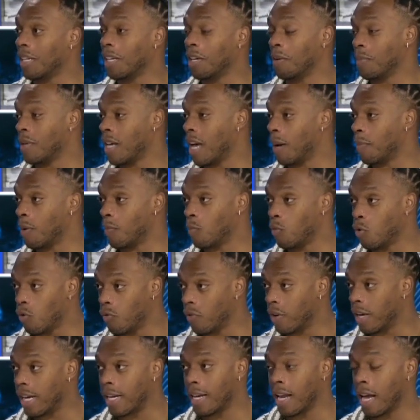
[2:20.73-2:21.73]
He'll be able to
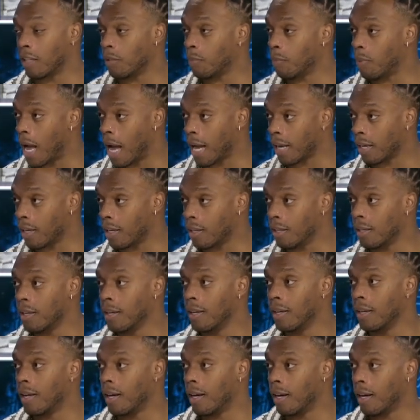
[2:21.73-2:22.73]
move in and out the pocket
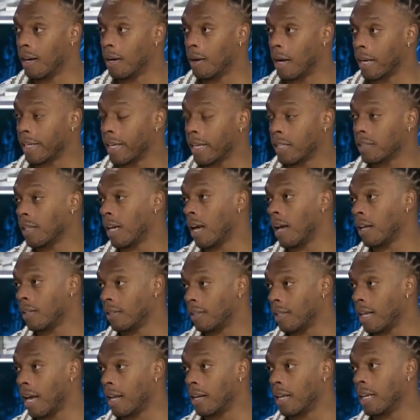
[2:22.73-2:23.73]
uh, against
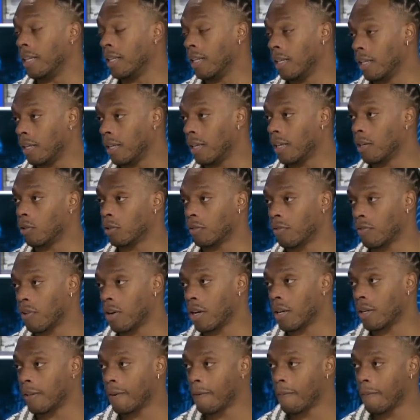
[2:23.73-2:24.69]
that that elite Eagles front.